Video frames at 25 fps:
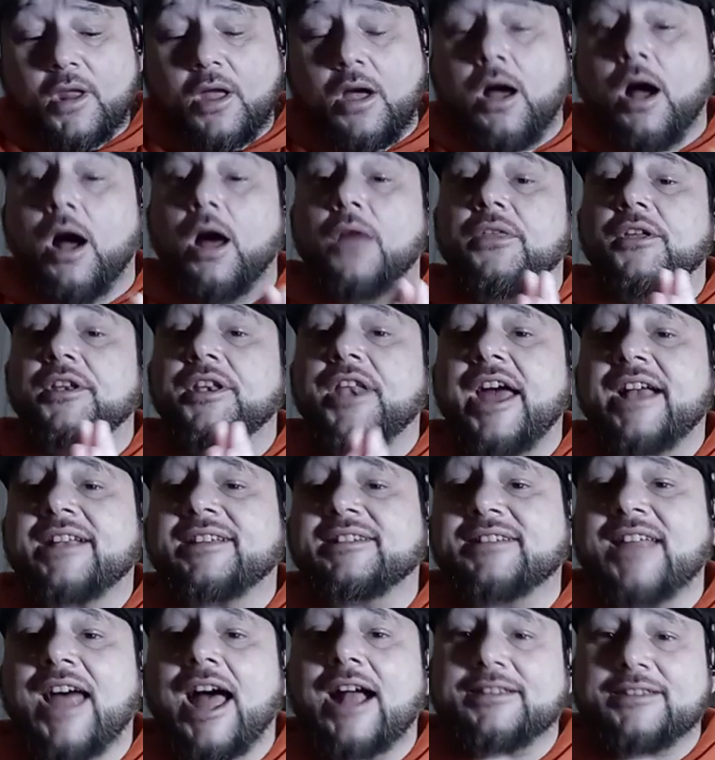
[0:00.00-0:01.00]
The
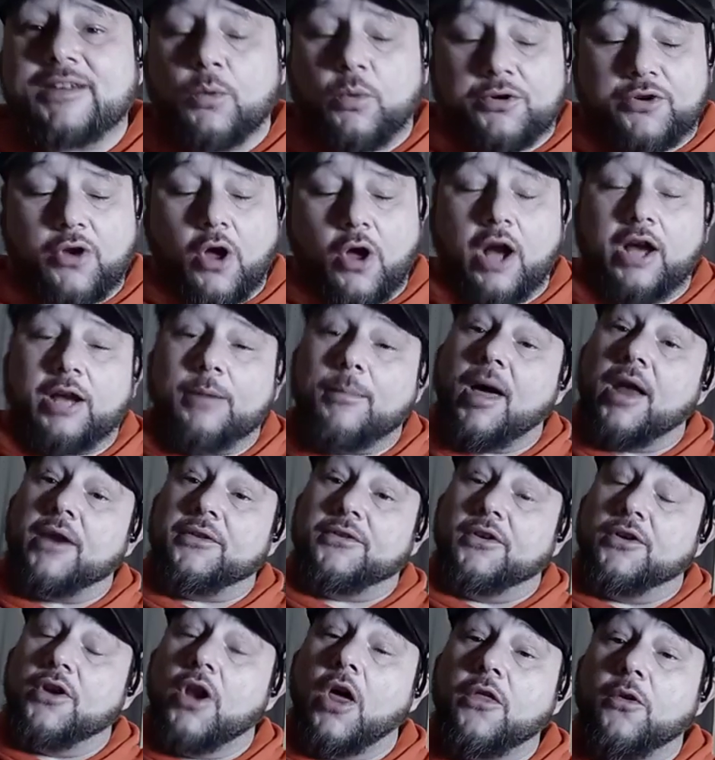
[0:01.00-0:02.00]
next stock that we're talking about
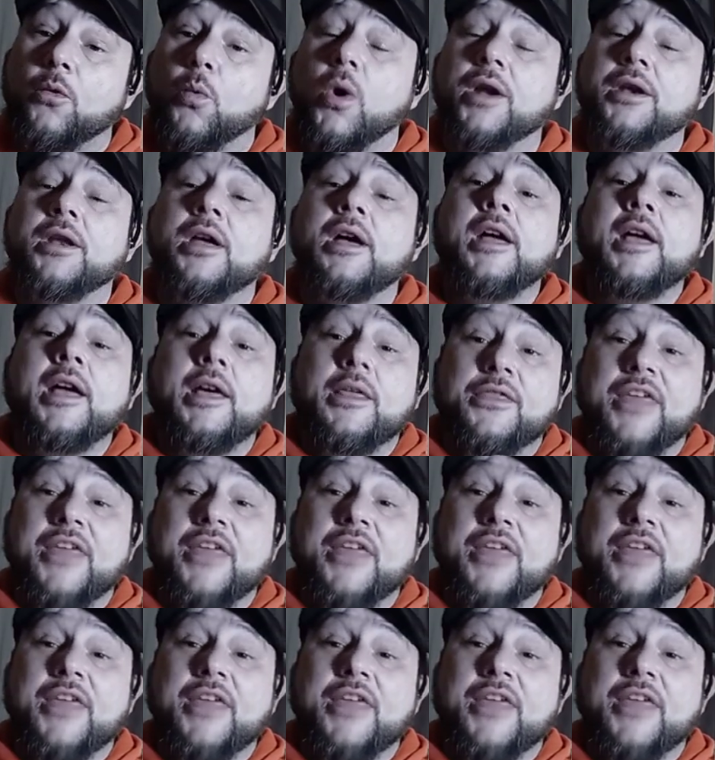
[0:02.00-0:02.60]
is another one